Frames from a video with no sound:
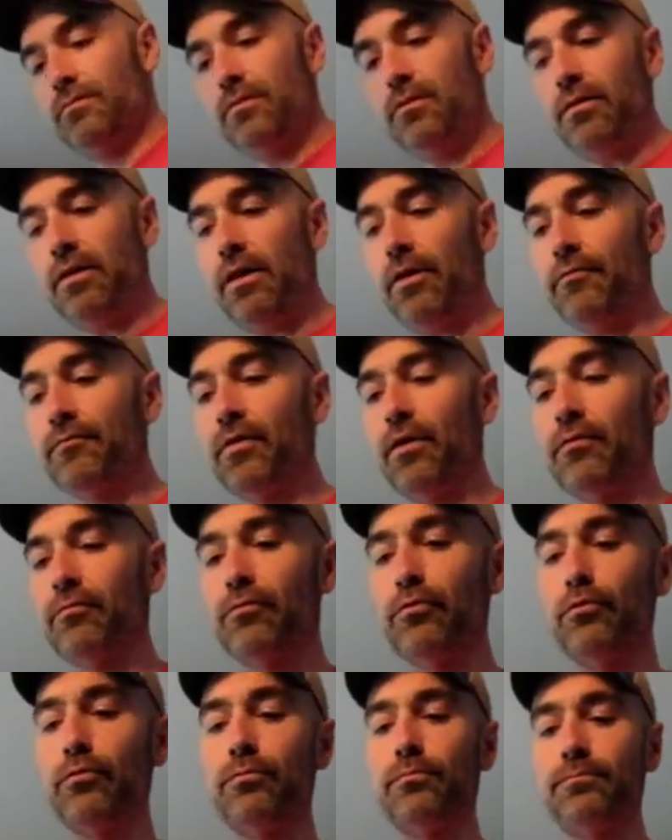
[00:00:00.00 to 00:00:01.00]
And now I've got
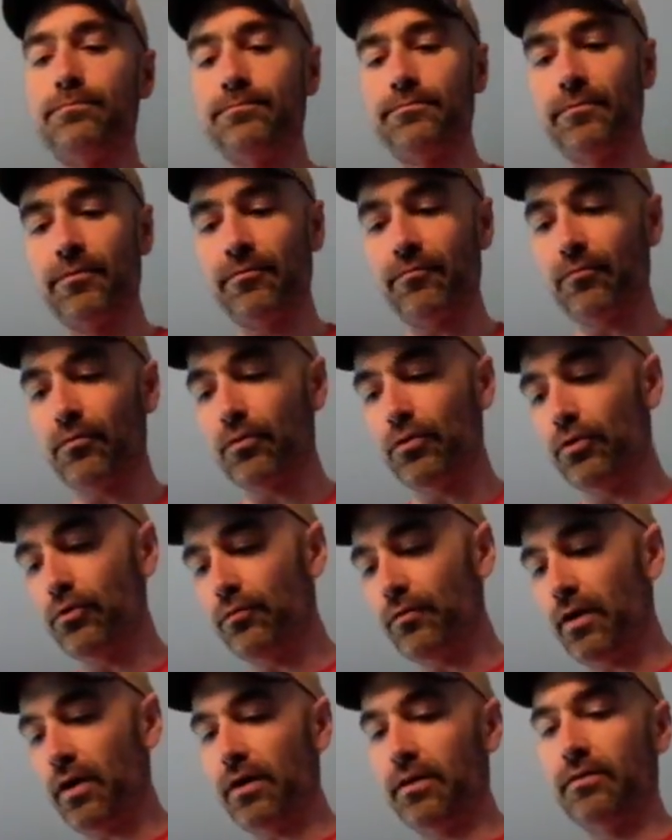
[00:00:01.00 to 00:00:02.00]
room for new
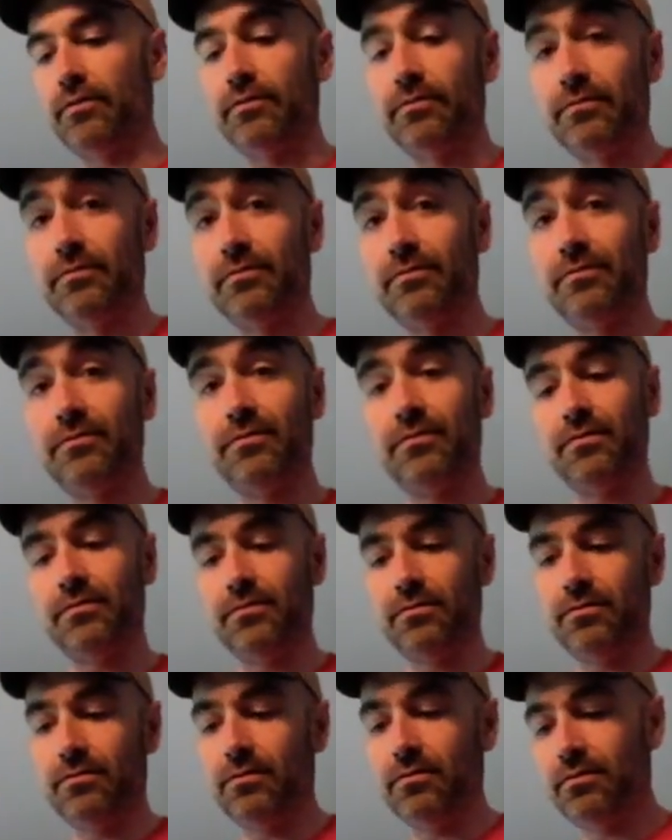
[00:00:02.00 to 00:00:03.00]
vinyl.
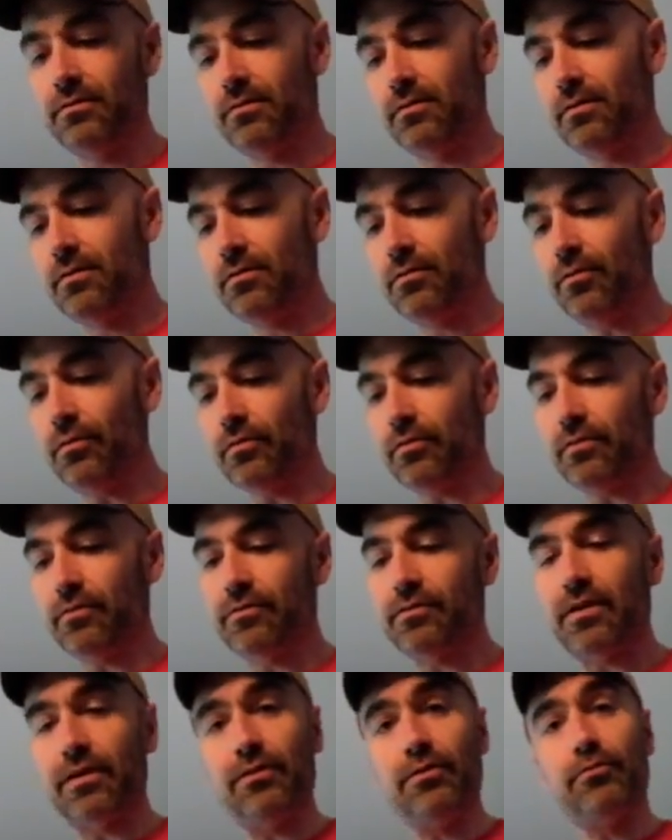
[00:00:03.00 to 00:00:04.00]
Look,
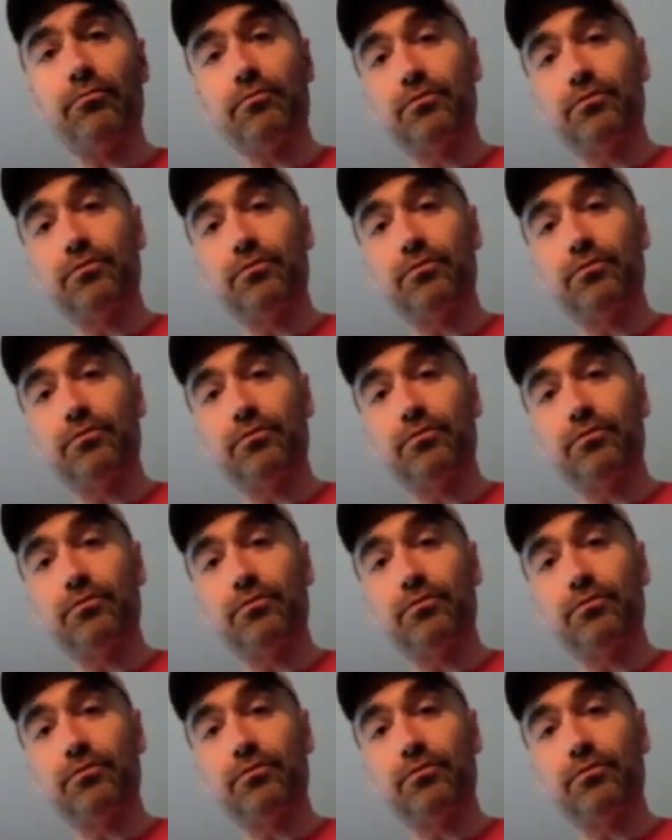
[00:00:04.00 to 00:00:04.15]
there's that new